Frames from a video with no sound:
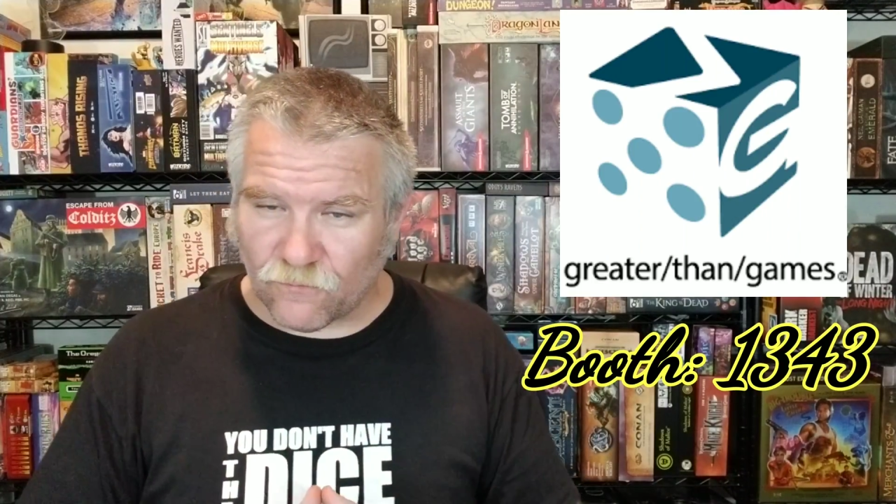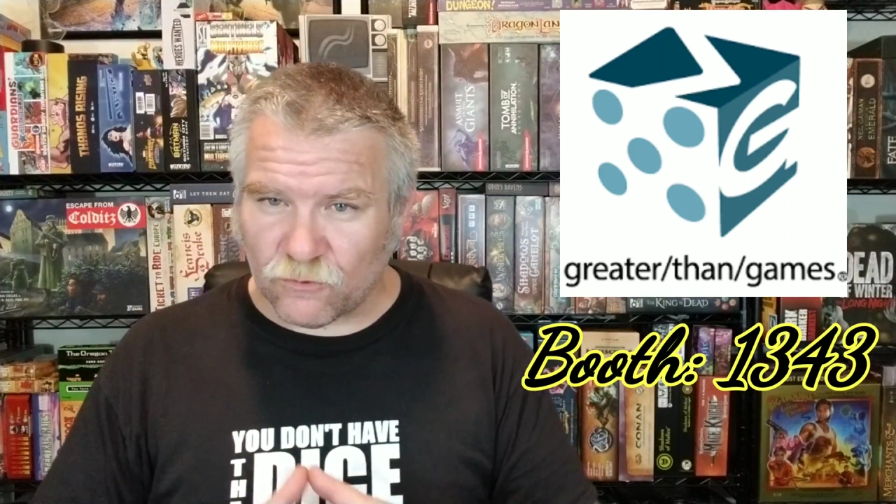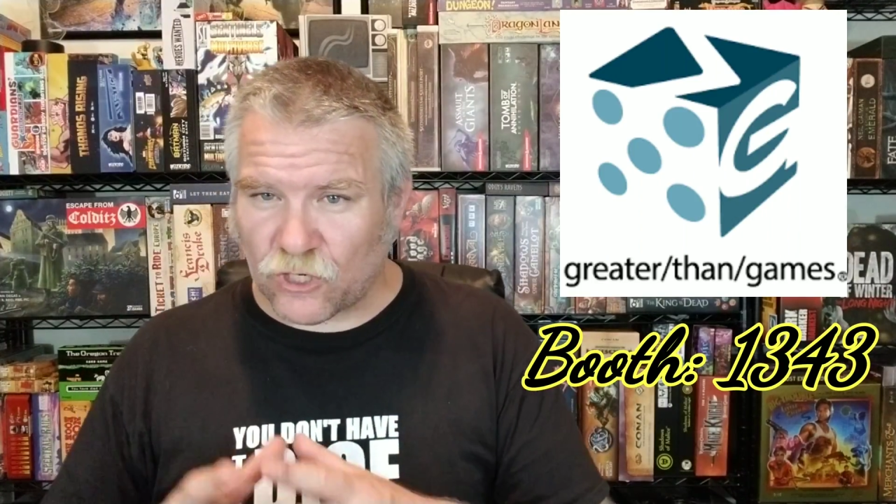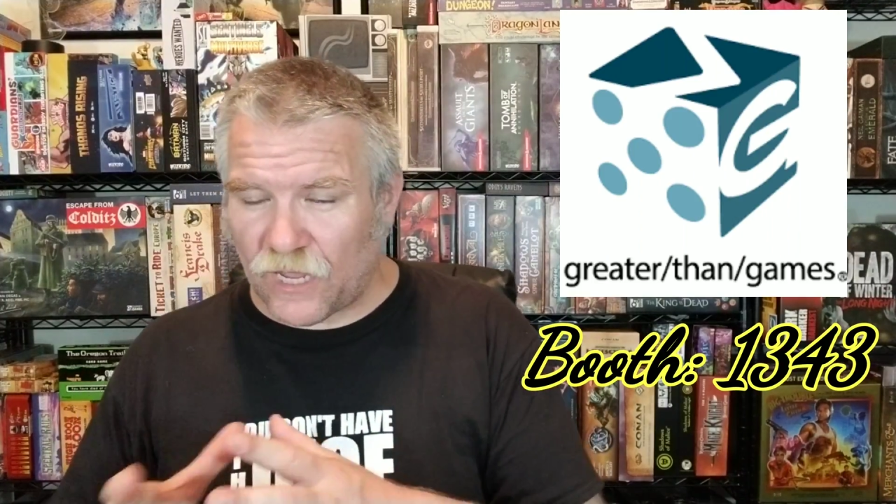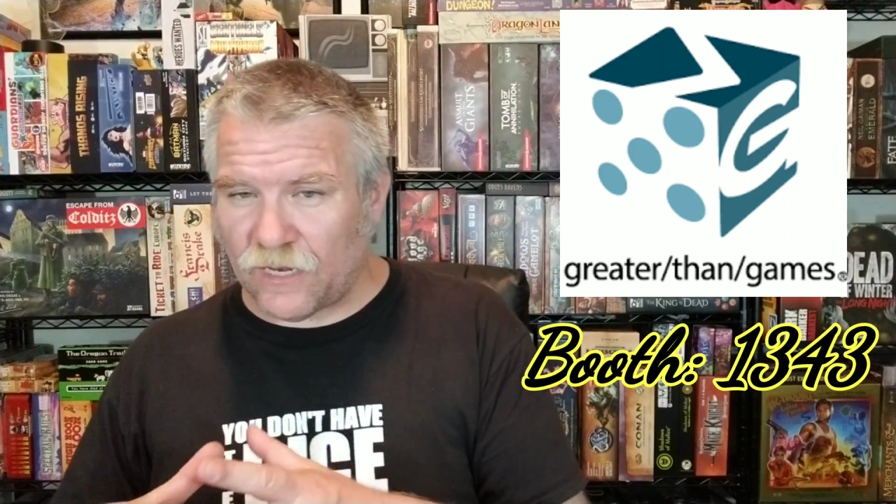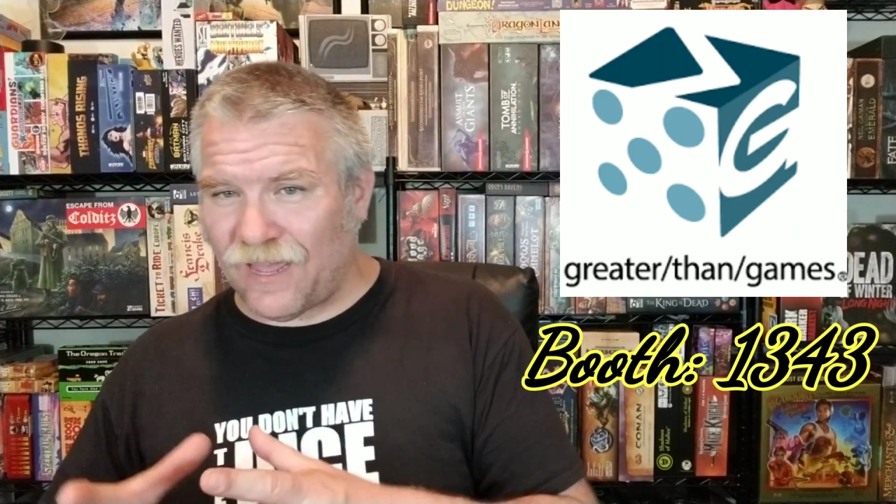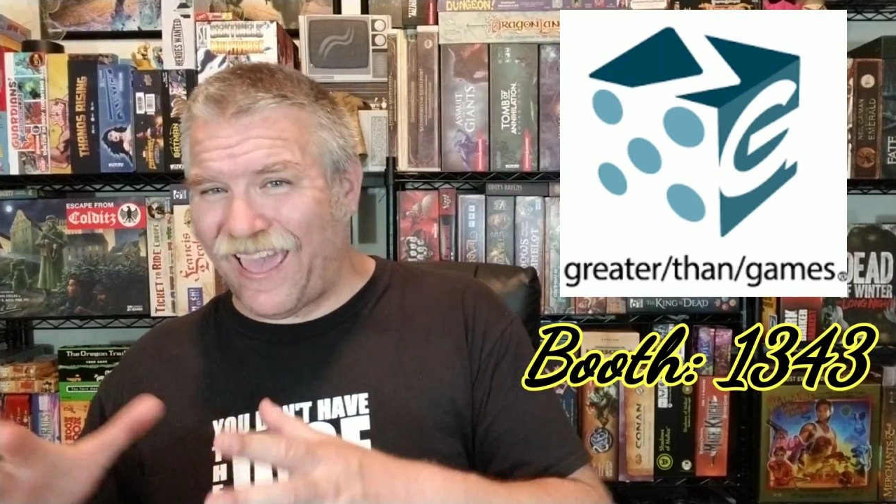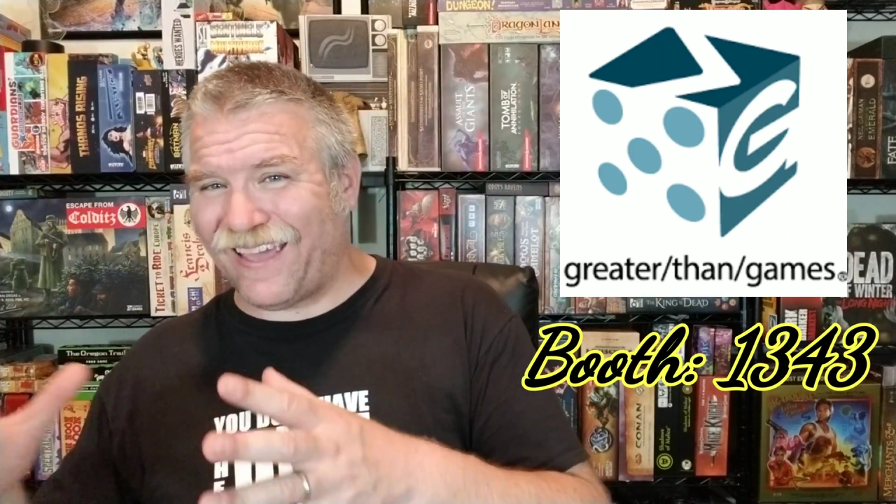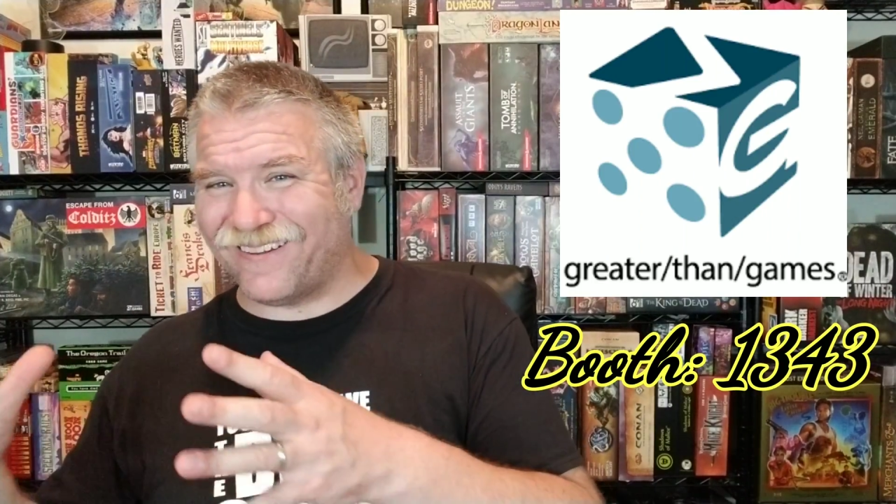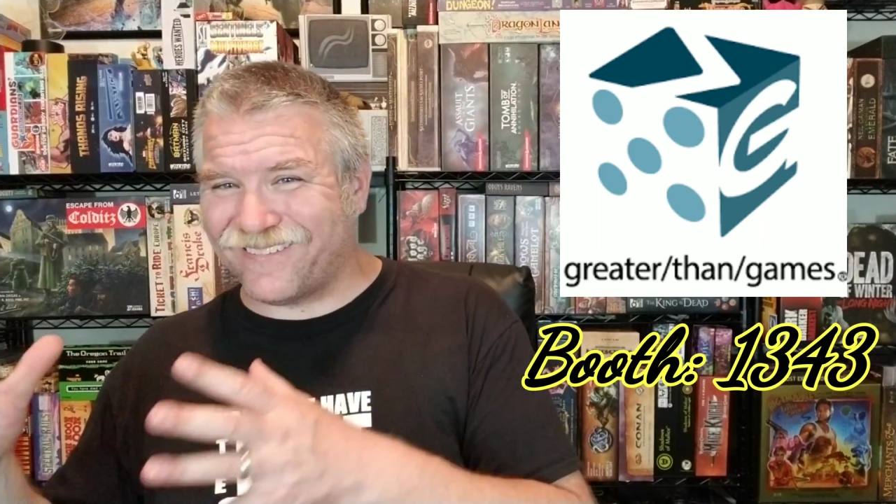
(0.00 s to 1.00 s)
from China
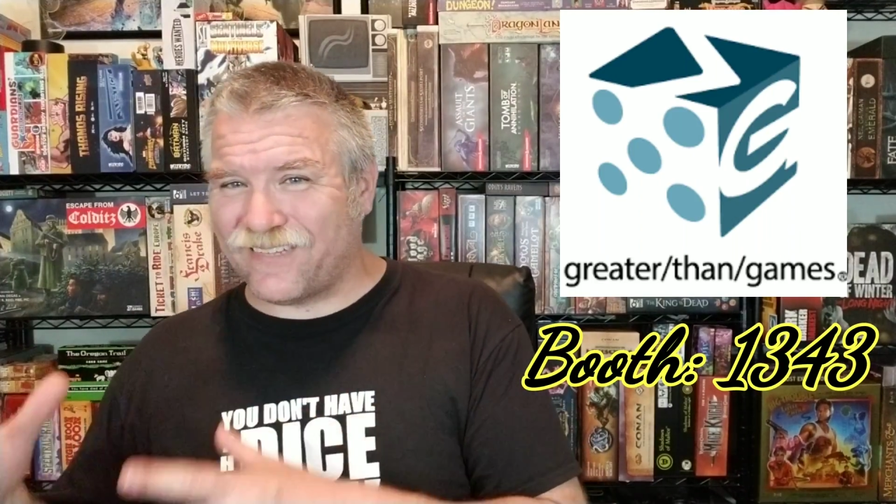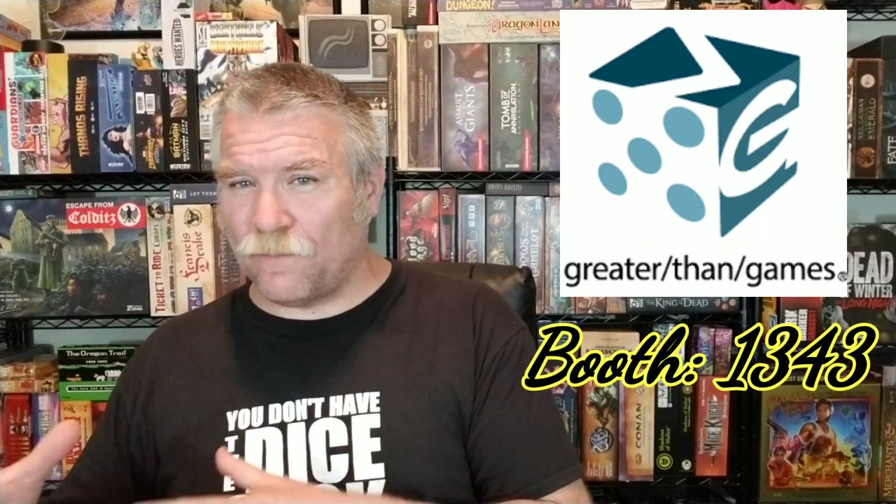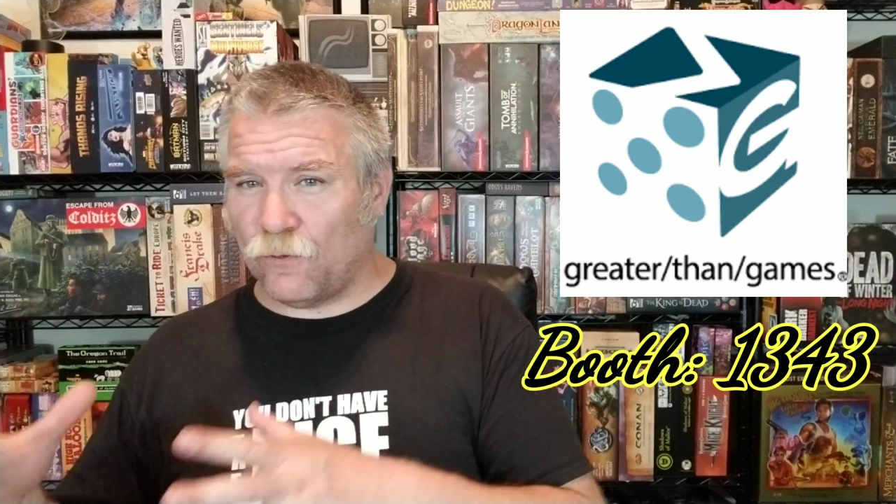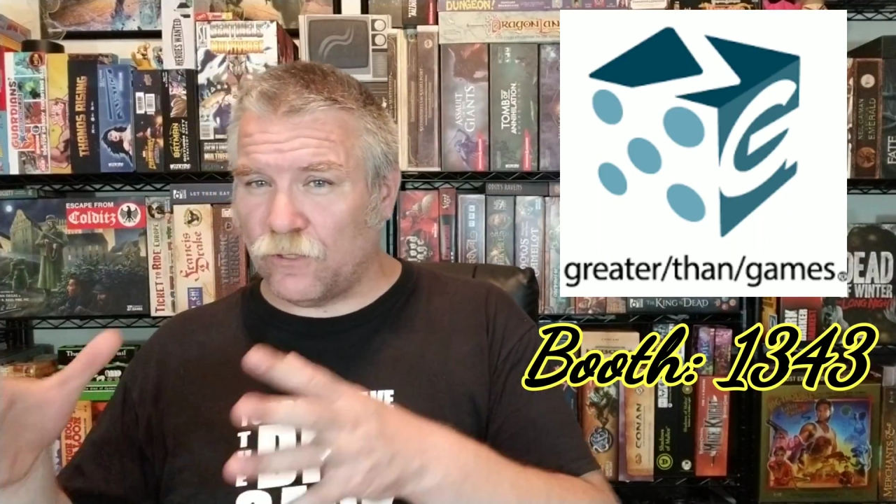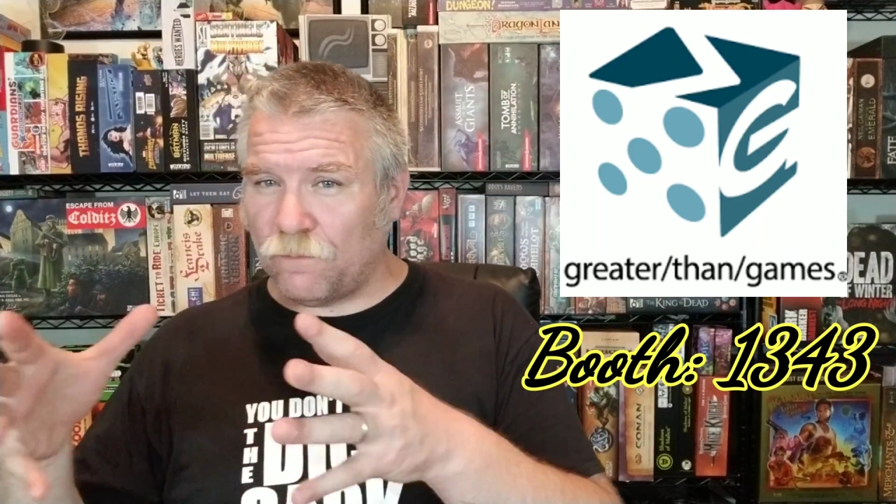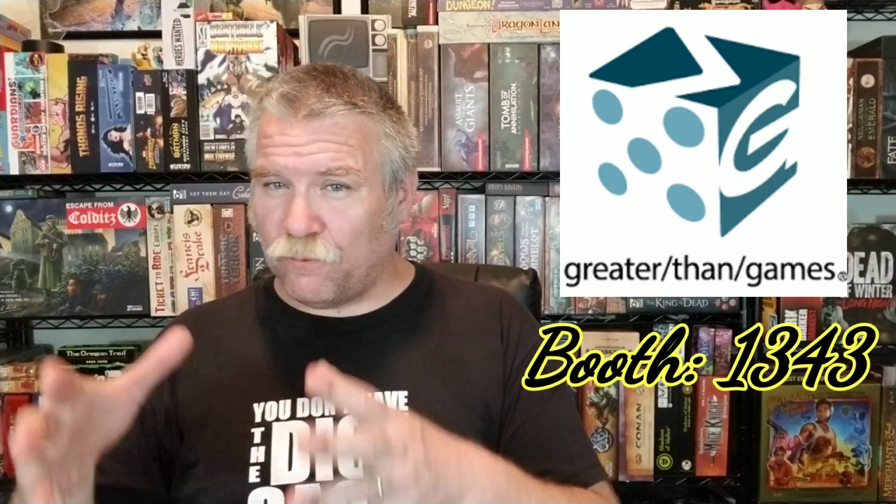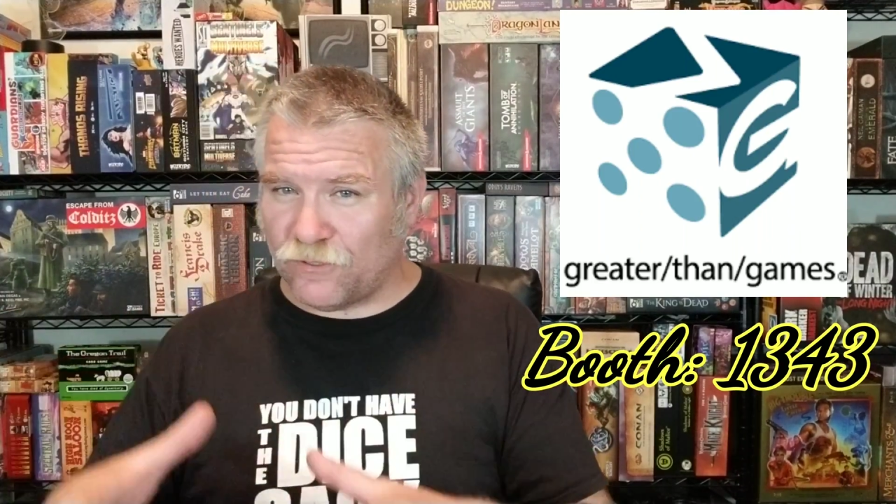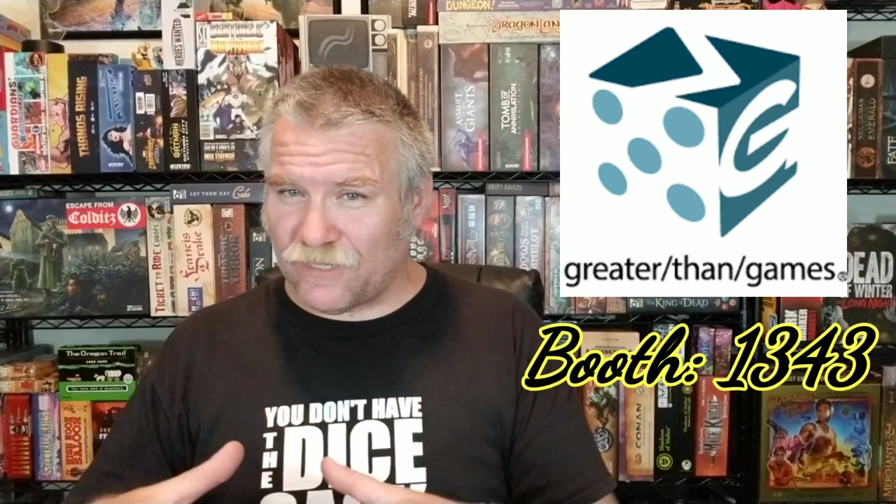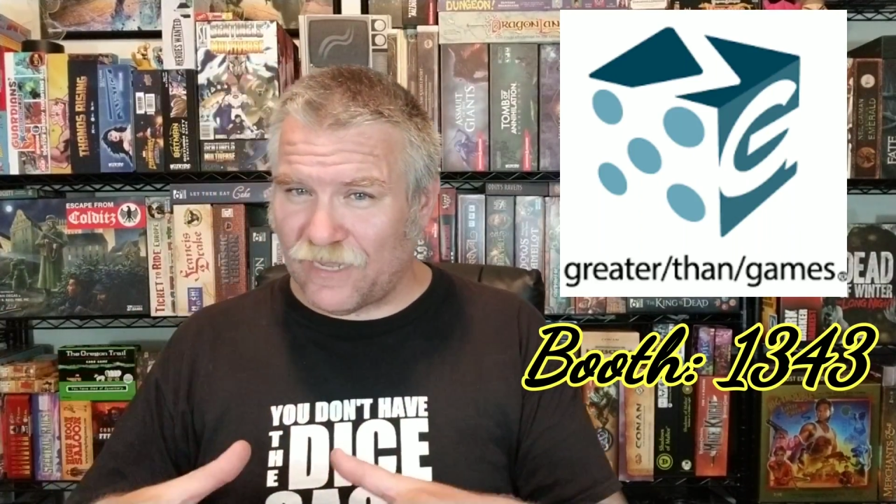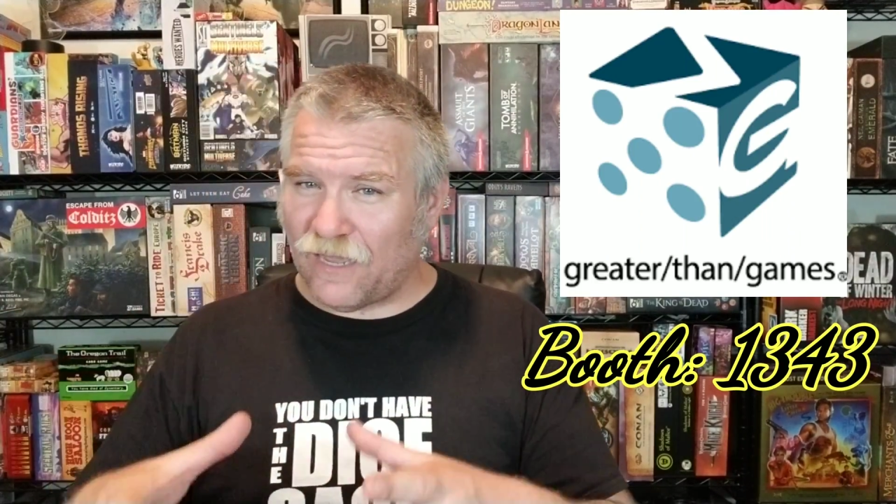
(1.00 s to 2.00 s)
and assembled and
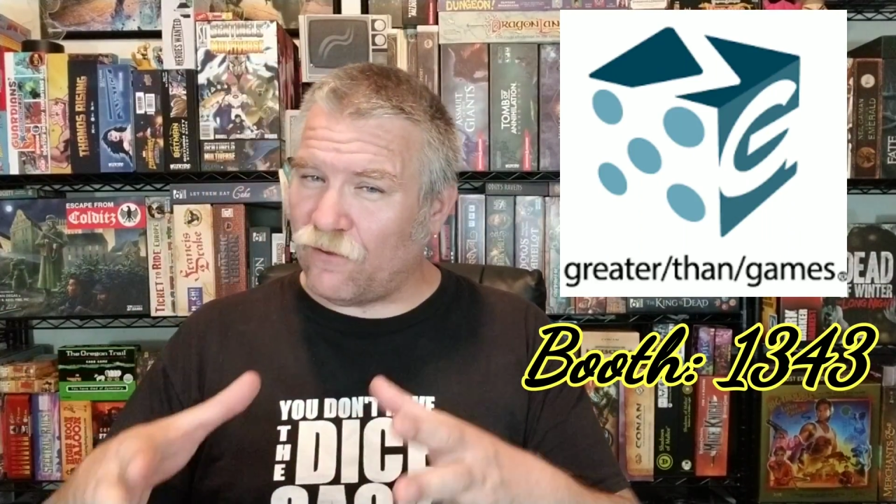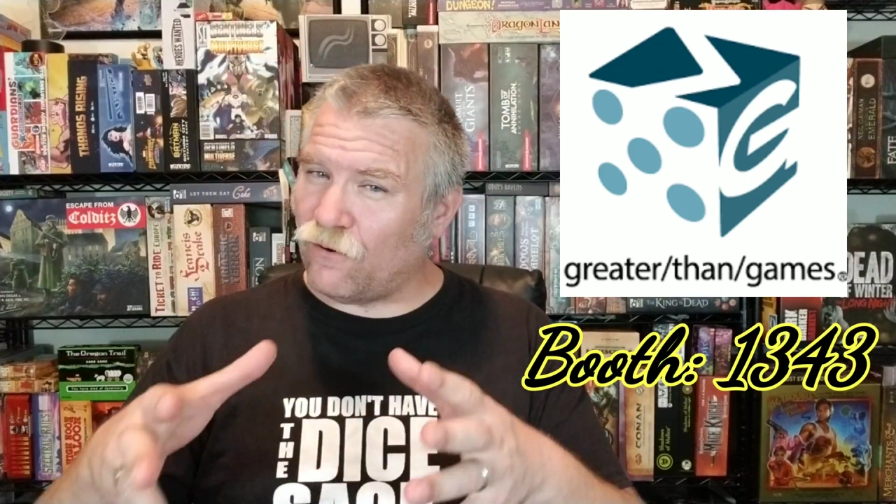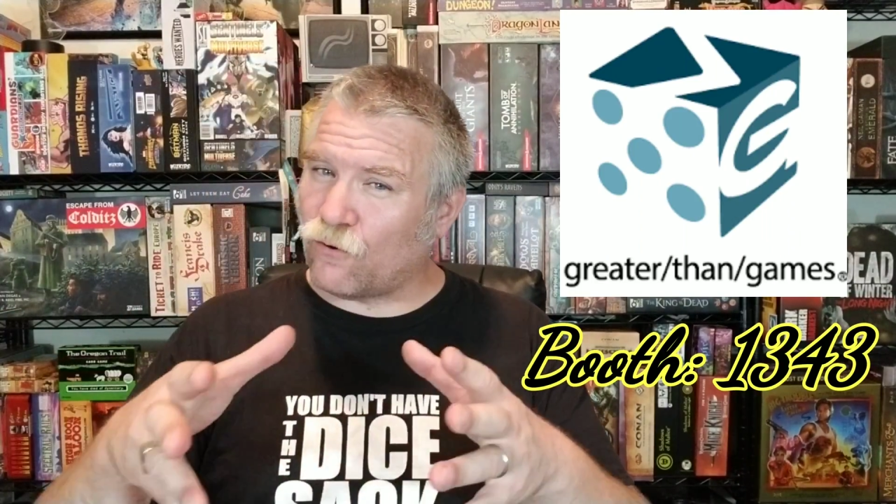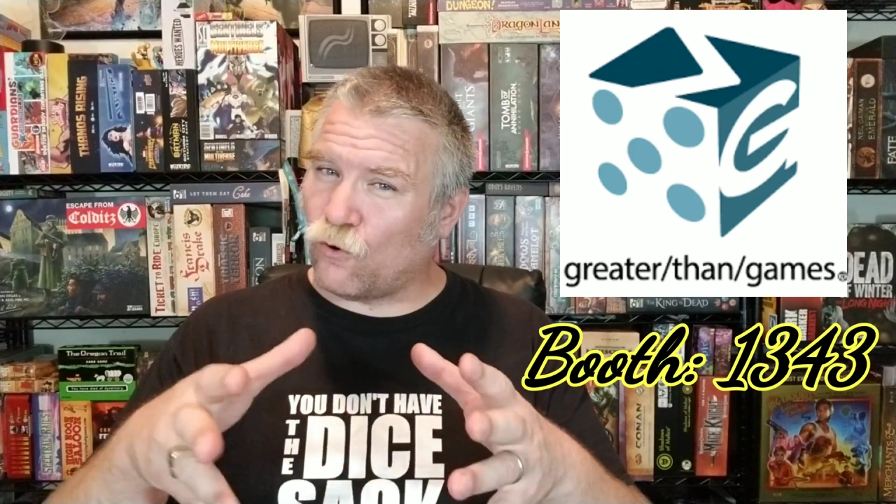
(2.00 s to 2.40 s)
put together